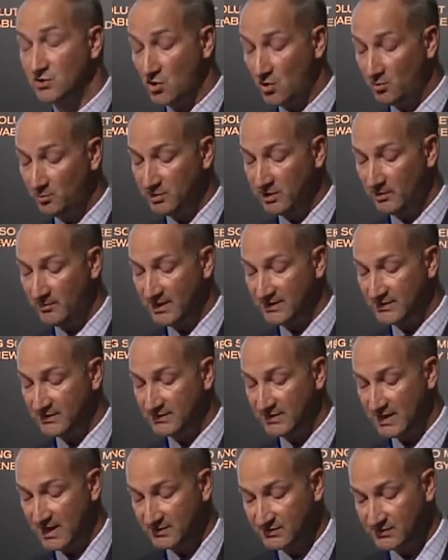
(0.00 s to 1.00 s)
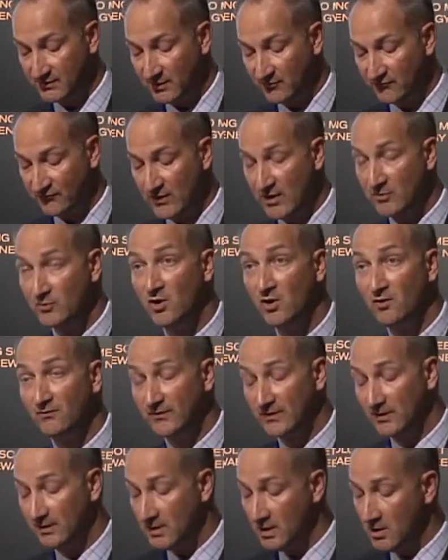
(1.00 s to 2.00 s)
complements that of the
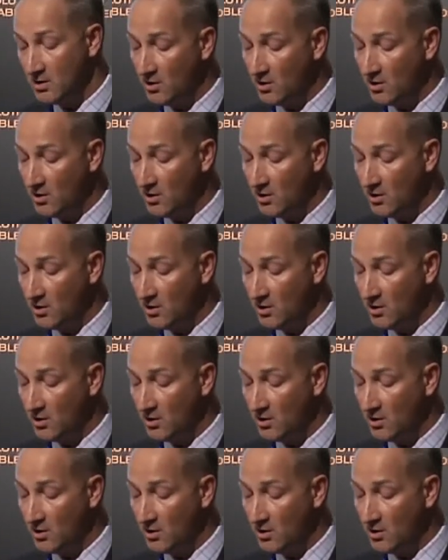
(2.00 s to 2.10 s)
Fraunhofer